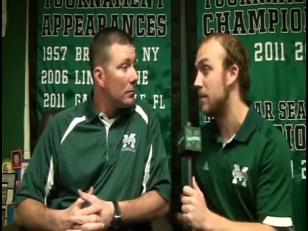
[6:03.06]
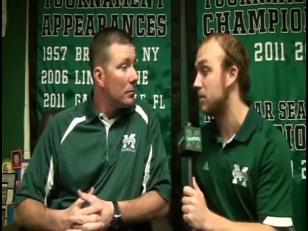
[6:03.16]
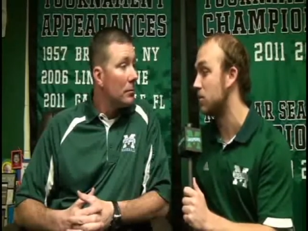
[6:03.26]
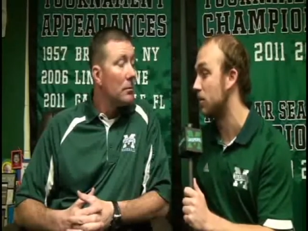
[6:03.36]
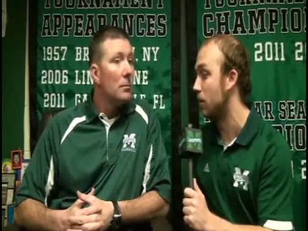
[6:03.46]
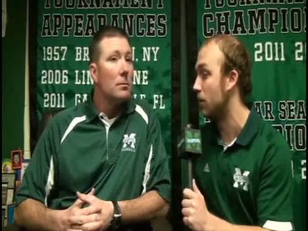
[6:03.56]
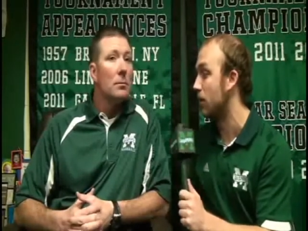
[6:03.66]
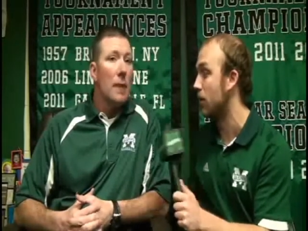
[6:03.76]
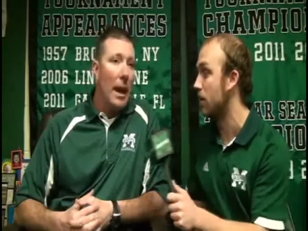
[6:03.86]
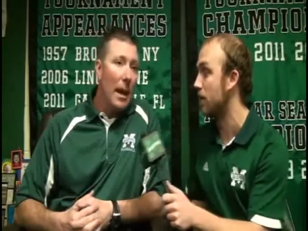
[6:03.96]
Speaker 1: that much more
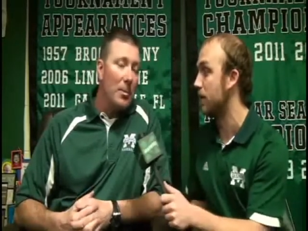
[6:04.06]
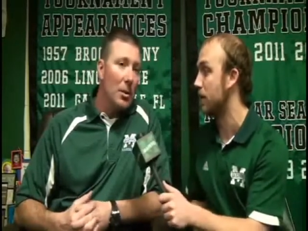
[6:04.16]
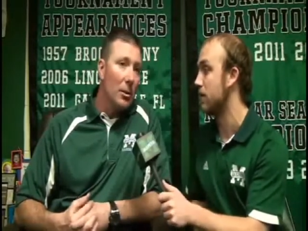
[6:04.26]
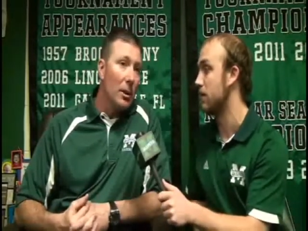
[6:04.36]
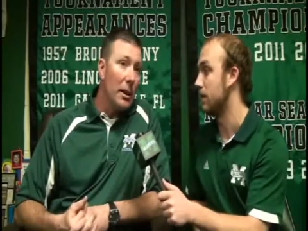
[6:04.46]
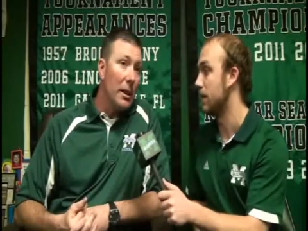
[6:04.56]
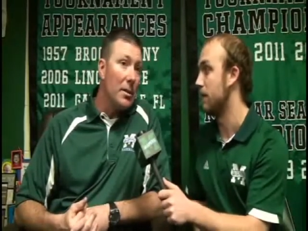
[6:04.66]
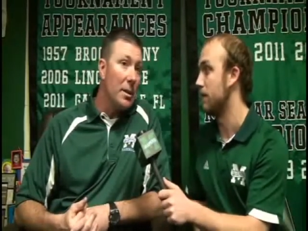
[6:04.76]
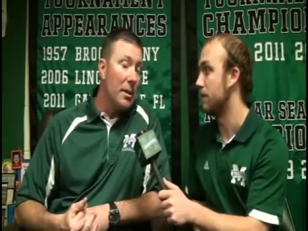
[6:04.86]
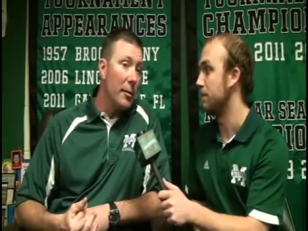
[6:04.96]
important.
Speaker 2: Absolutely, it
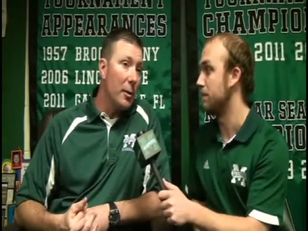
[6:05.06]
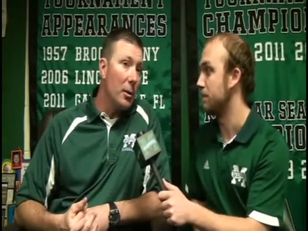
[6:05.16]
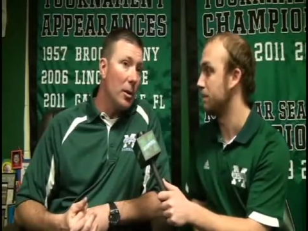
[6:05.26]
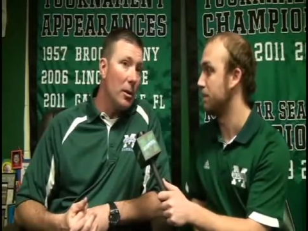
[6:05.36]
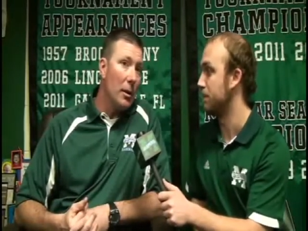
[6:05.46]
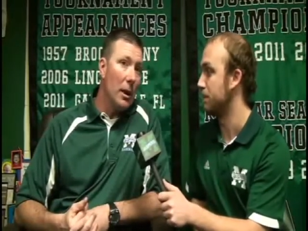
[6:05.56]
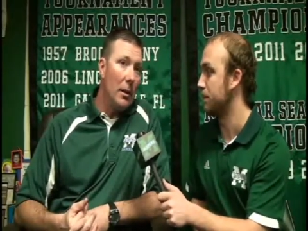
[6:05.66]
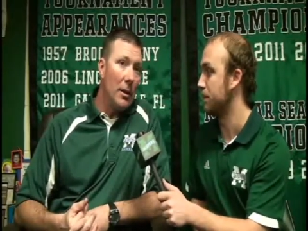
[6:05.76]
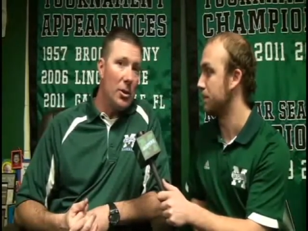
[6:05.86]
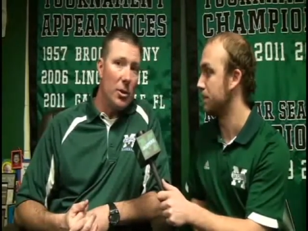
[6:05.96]
is a different look
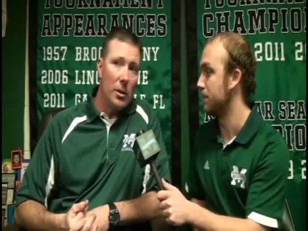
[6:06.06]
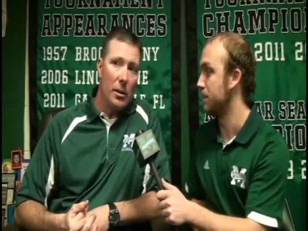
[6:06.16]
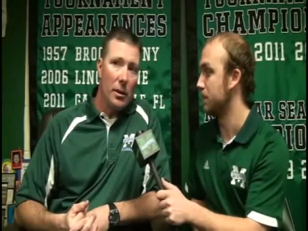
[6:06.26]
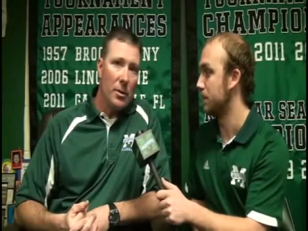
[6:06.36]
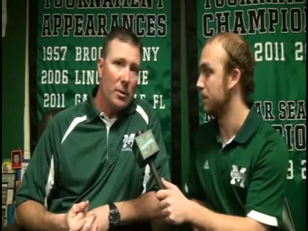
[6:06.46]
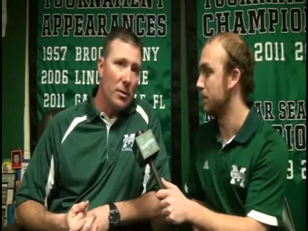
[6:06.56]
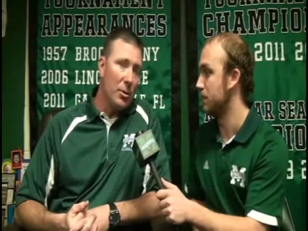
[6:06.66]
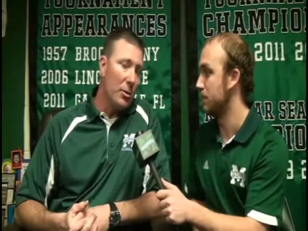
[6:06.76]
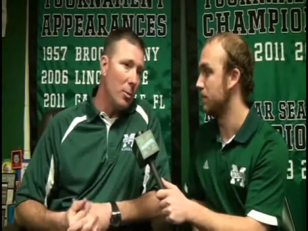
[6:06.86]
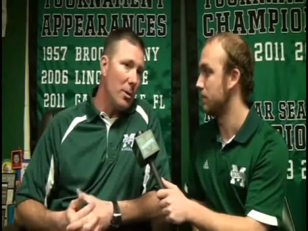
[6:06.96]
uh, this year. There's there's
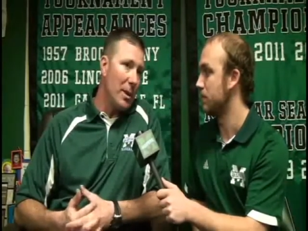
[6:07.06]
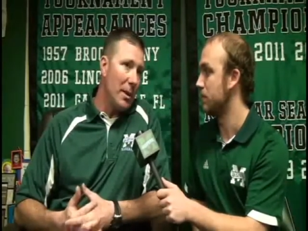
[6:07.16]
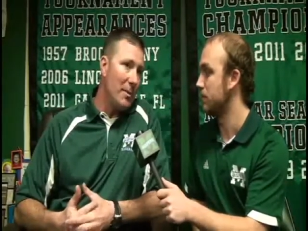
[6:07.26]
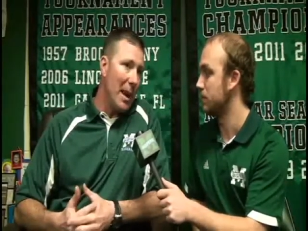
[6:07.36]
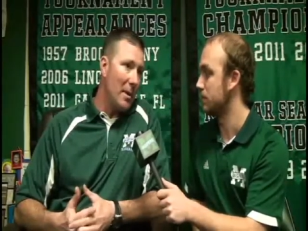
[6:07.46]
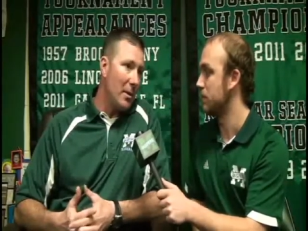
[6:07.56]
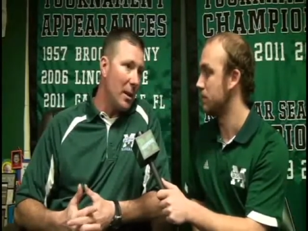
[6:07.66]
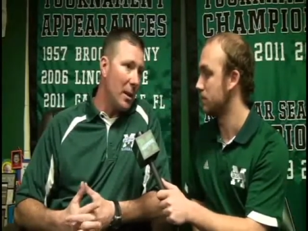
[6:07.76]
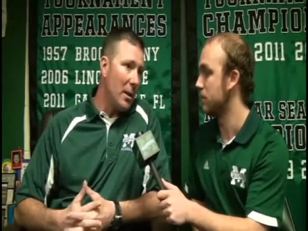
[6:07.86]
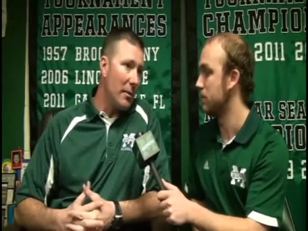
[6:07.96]
two more teams added to
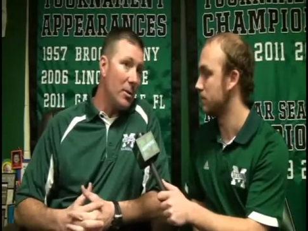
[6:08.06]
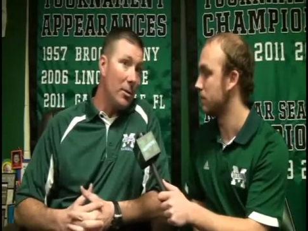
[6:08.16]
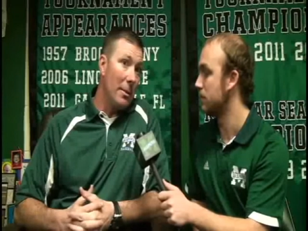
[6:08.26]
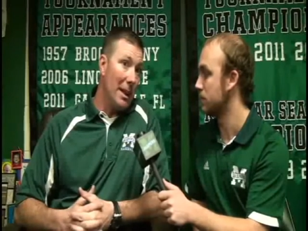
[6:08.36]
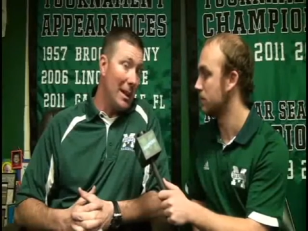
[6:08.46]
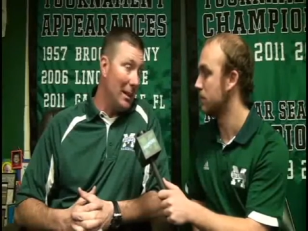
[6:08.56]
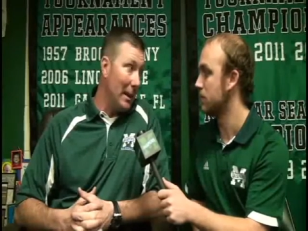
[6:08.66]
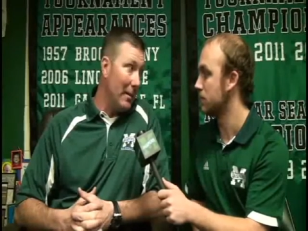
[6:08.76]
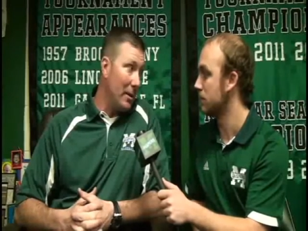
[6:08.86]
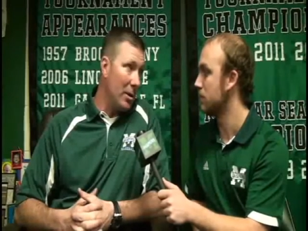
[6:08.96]
the conference to make it
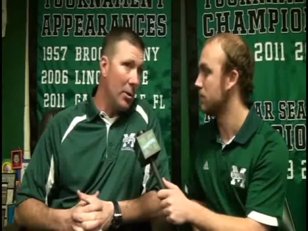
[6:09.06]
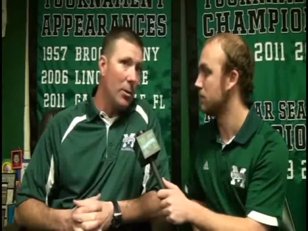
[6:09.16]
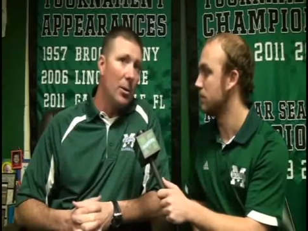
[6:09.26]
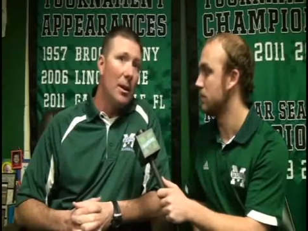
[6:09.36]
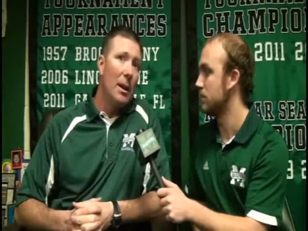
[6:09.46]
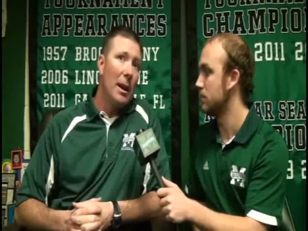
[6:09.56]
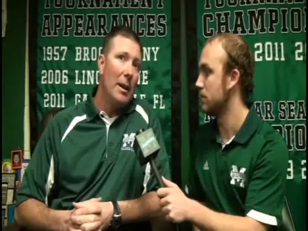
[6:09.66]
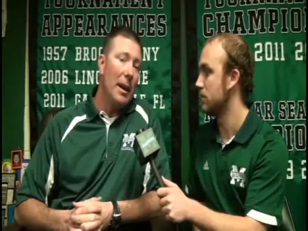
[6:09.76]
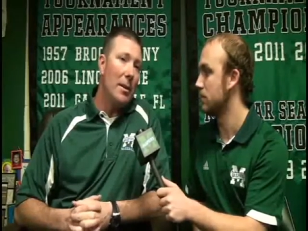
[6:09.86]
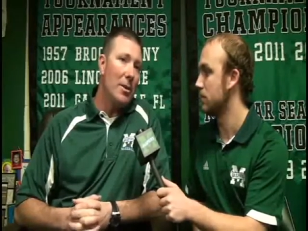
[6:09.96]
11 total,
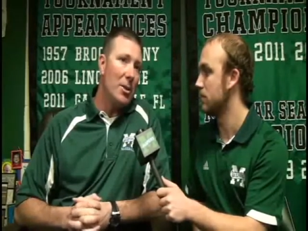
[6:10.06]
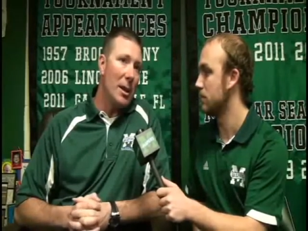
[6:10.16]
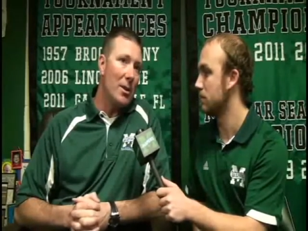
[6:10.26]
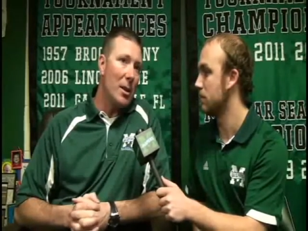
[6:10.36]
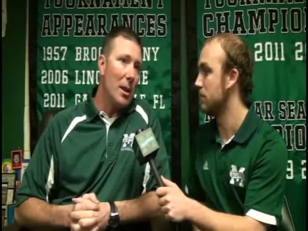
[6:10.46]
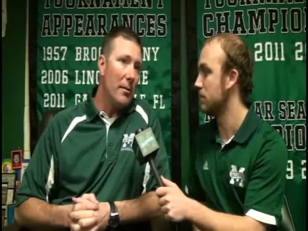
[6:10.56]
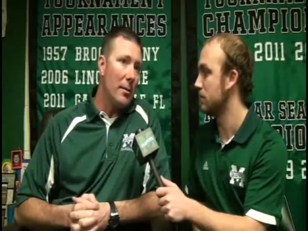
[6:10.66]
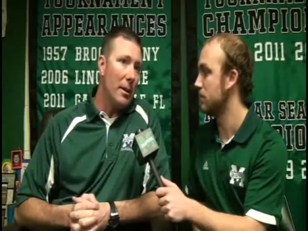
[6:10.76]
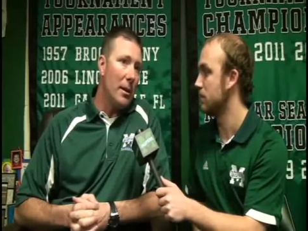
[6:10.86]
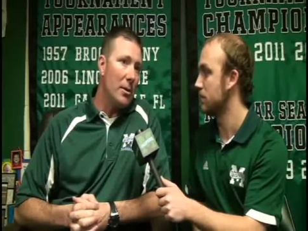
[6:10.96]
and now there's six
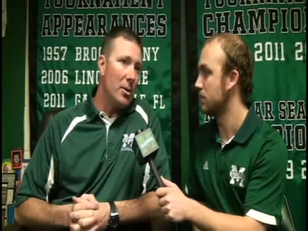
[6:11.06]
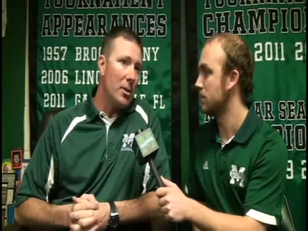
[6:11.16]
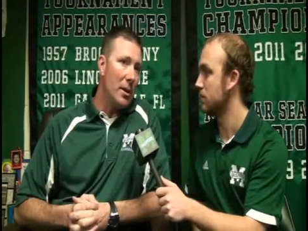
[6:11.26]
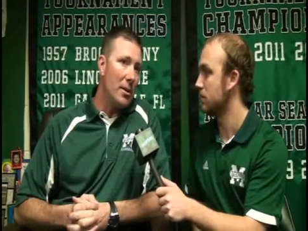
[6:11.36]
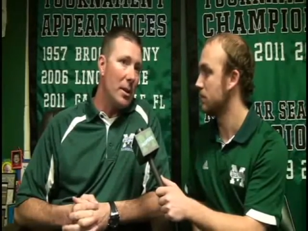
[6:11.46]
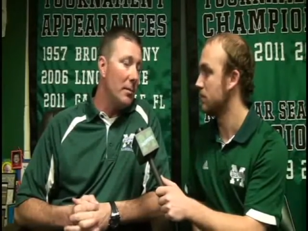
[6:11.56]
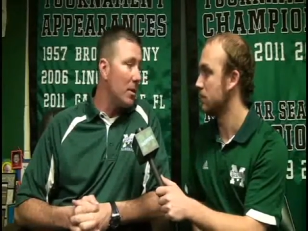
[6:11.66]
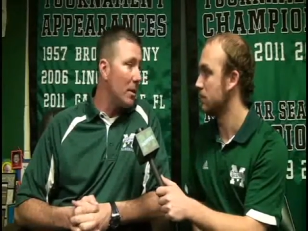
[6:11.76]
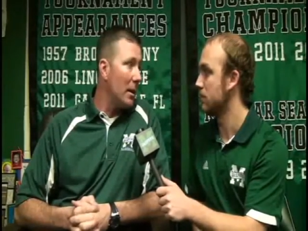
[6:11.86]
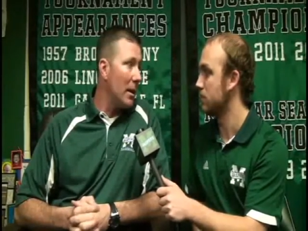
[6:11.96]
conference now there's six
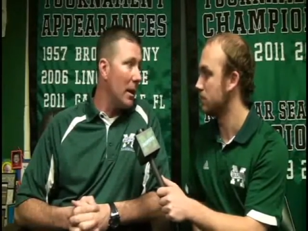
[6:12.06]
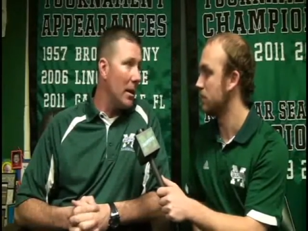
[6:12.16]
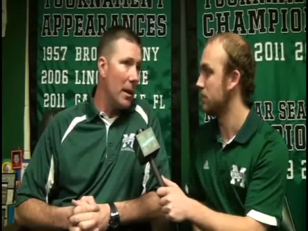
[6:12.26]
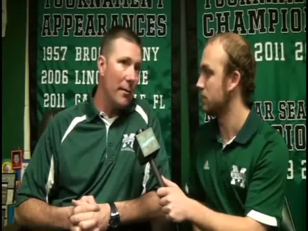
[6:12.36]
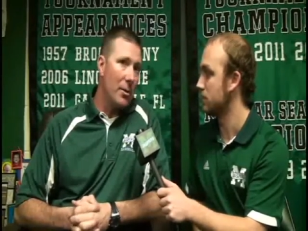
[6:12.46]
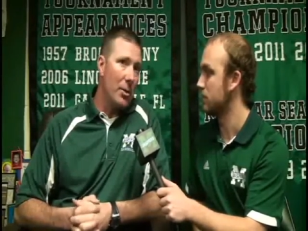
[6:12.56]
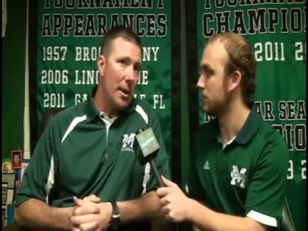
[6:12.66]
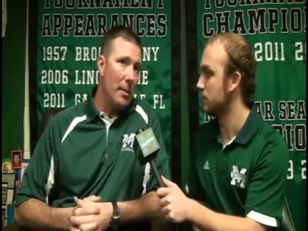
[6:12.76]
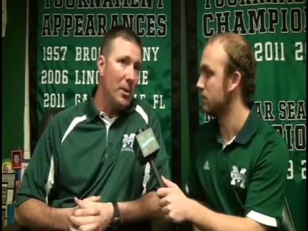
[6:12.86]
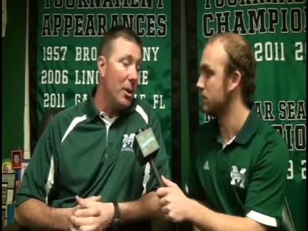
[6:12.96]
teams in the uh, conference
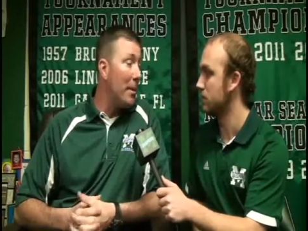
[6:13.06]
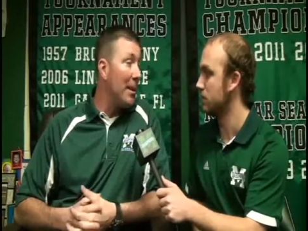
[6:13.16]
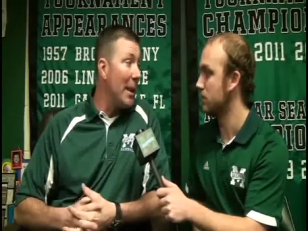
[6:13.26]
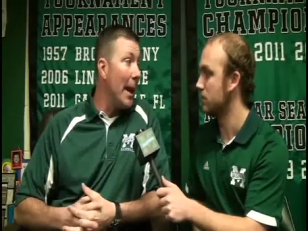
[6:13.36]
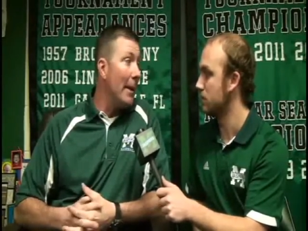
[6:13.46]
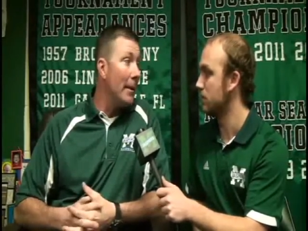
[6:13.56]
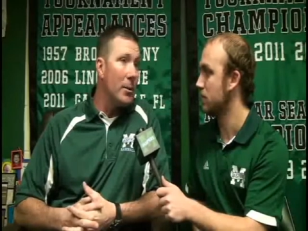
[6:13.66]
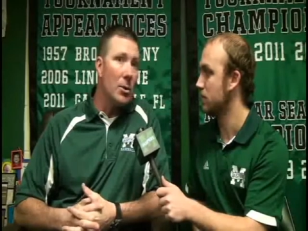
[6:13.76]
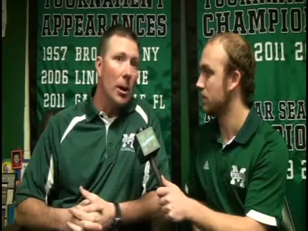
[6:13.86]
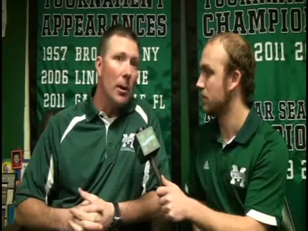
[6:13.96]
championship at the end.
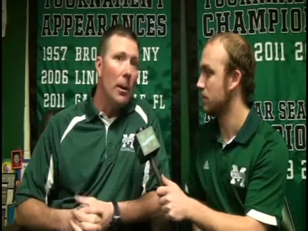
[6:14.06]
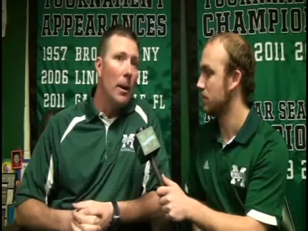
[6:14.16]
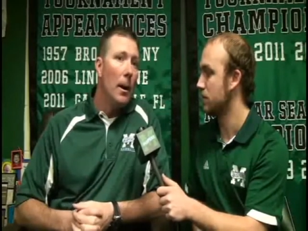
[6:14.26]
So.